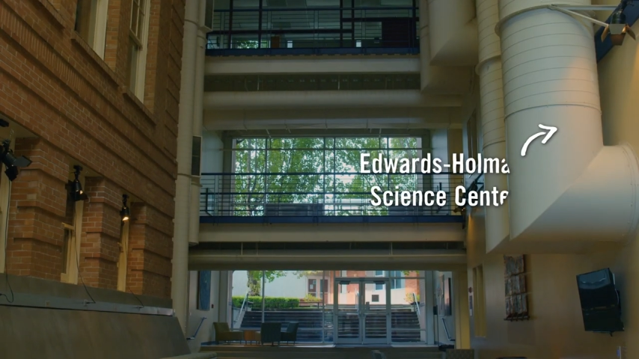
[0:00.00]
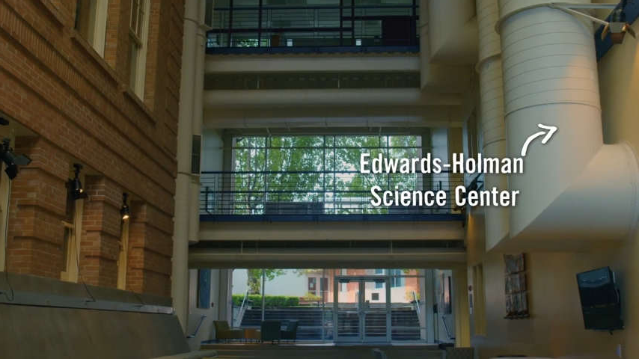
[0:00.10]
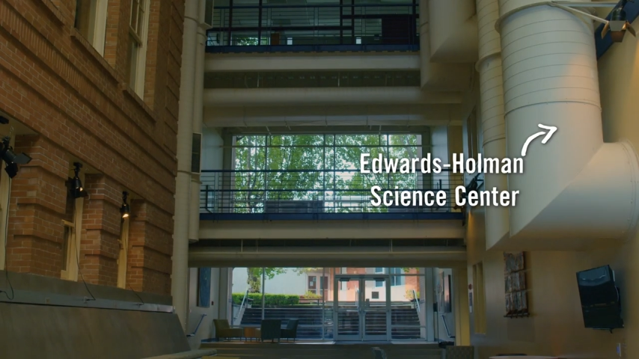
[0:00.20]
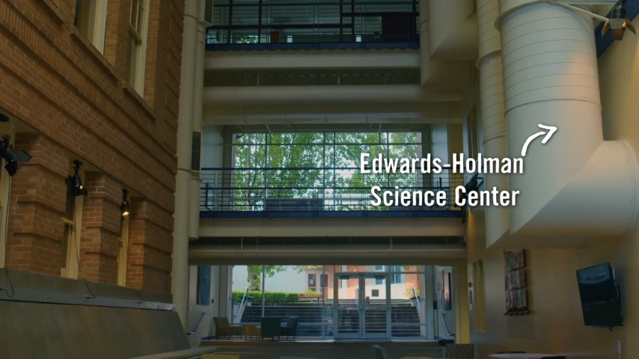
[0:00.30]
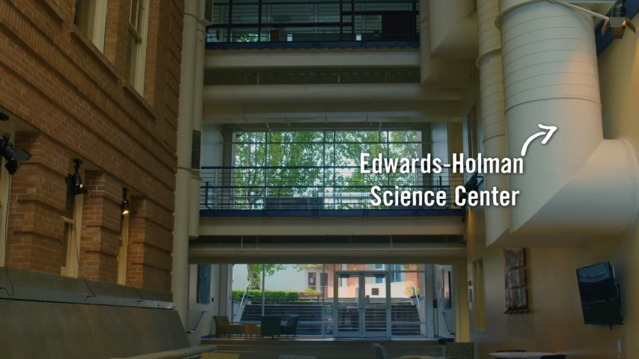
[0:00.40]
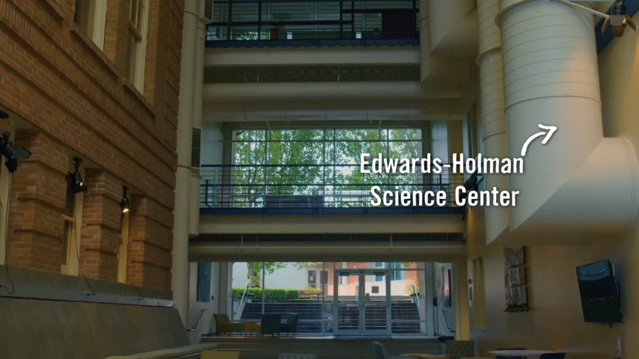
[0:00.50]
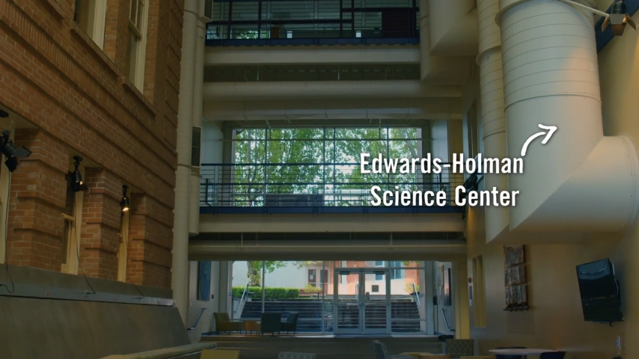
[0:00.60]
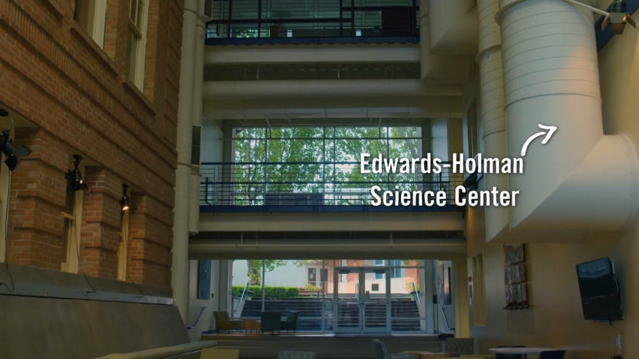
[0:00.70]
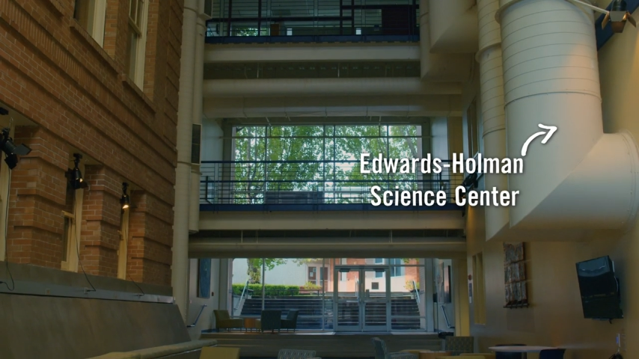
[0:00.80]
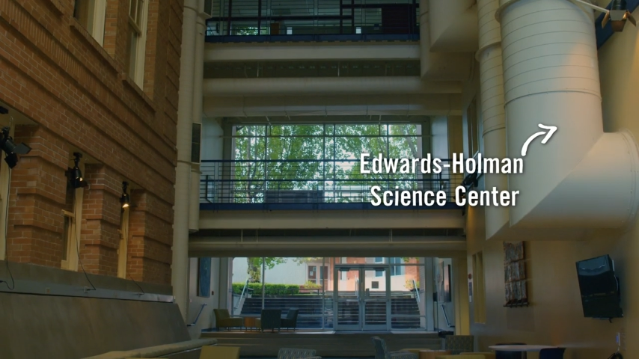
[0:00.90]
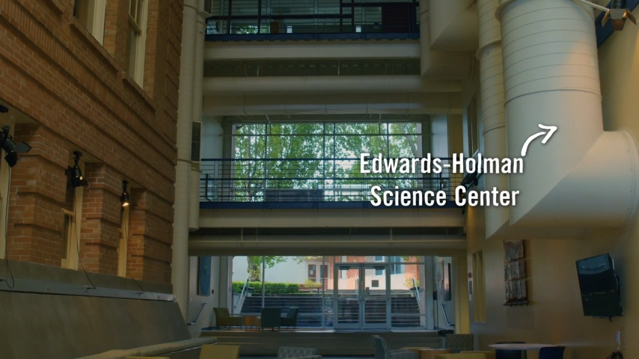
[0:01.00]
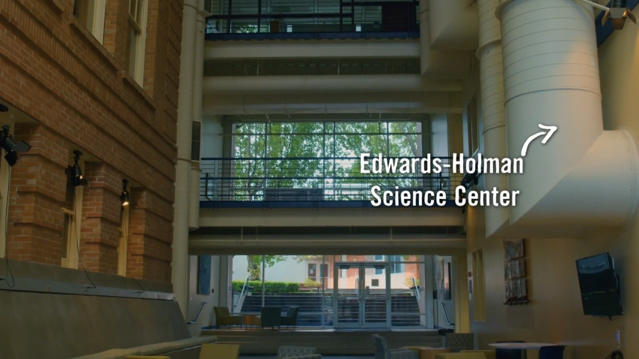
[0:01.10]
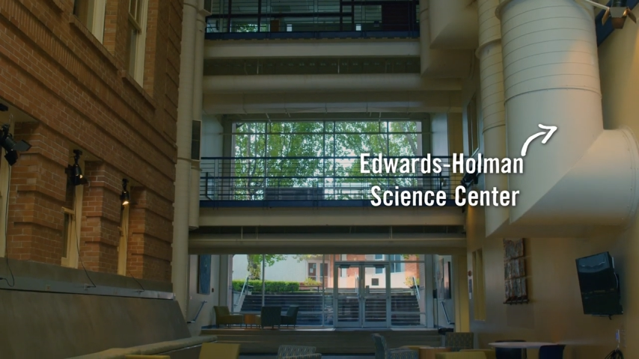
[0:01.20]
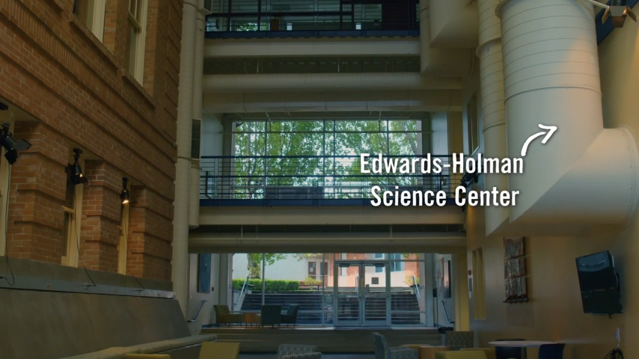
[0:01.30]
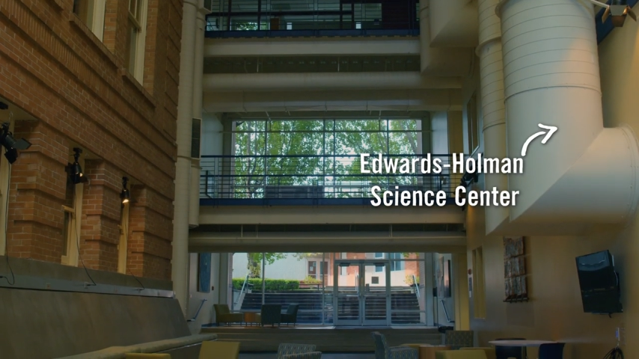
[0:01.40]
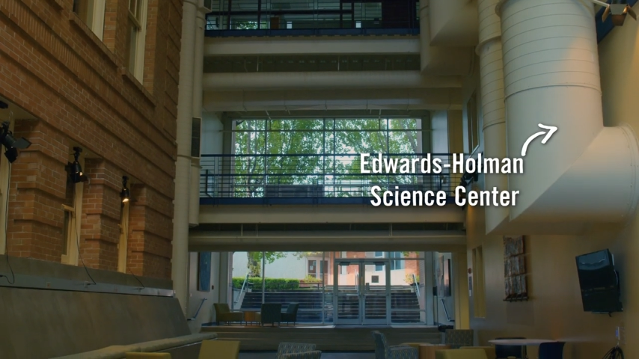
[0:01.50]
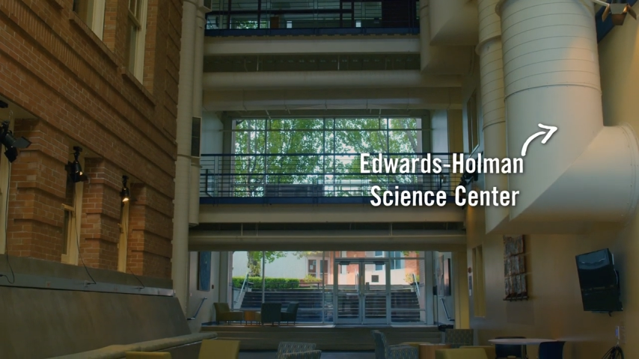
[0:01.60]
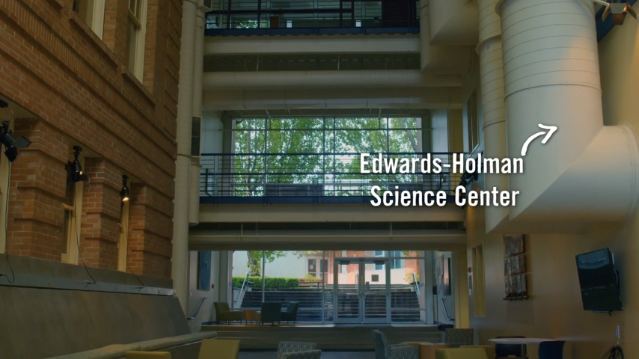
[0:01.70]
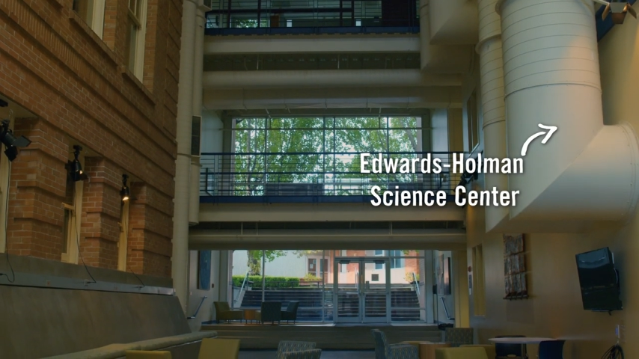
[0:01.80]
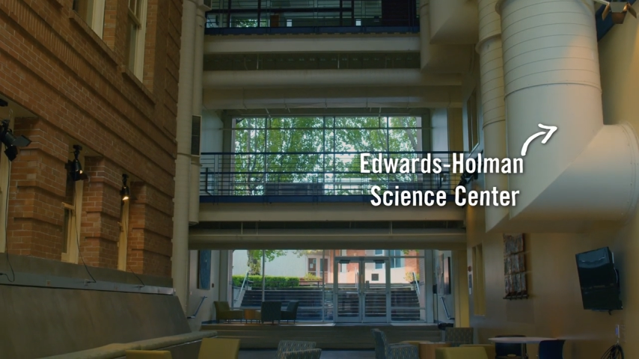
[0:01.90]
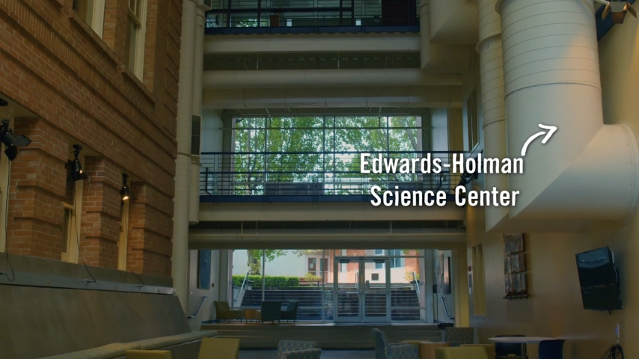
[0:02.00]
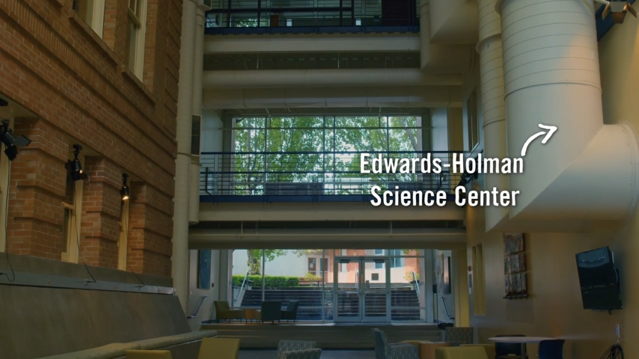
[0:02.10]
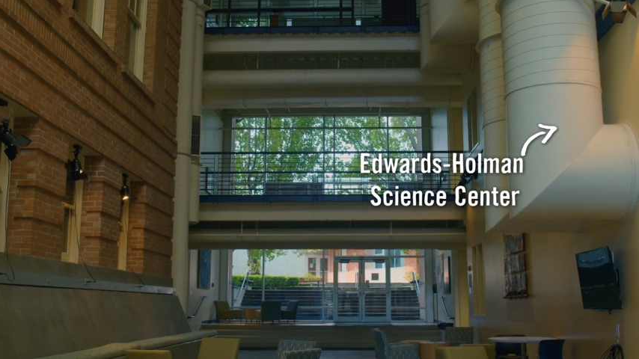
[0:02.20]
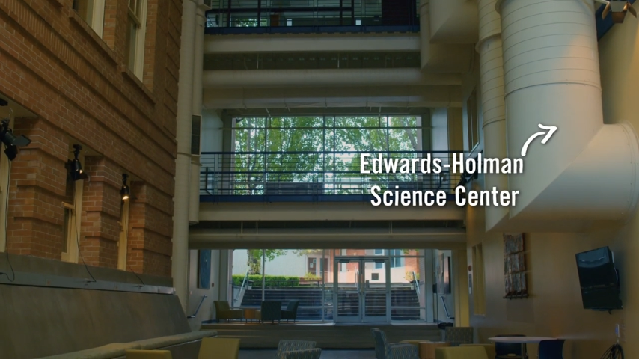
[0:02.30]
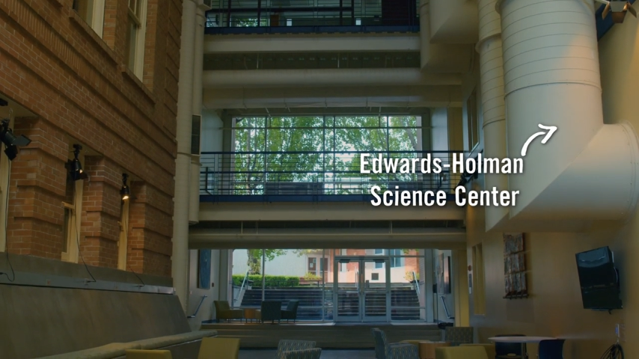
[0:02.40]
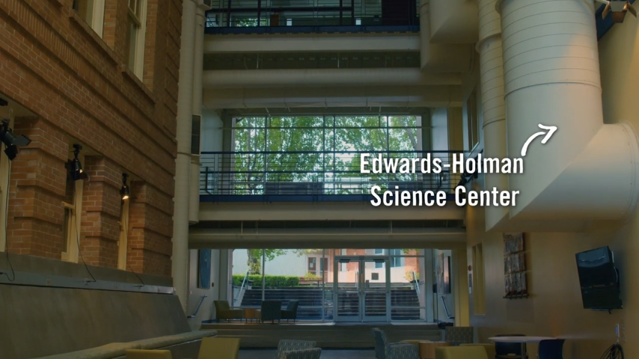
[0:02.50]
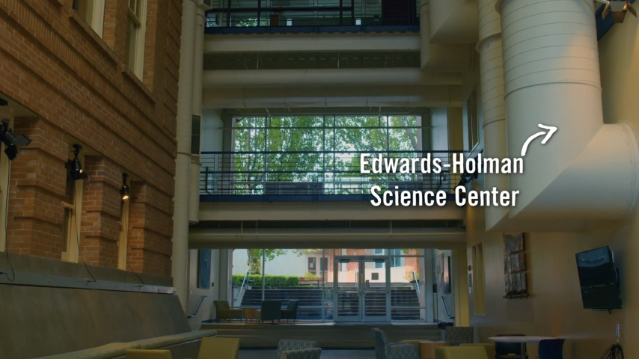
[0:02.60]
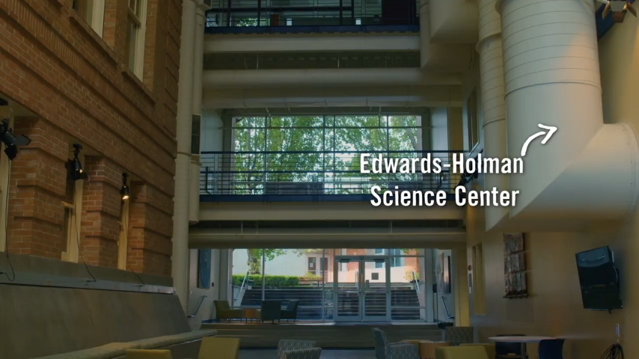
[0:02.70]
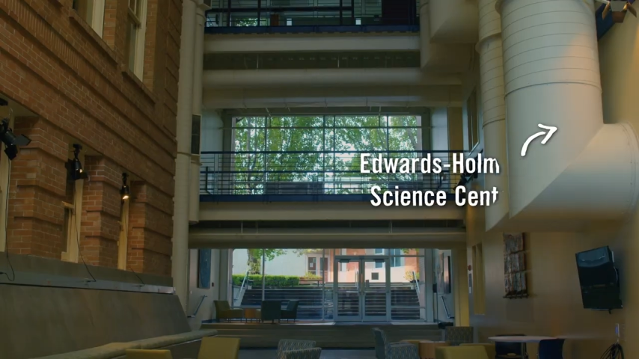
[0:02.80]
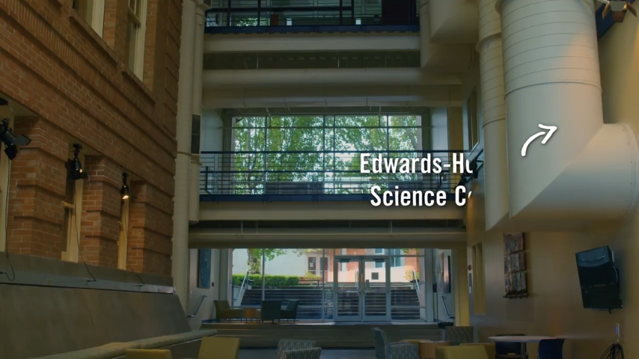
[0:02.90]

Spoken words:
[unreadable: no face in view]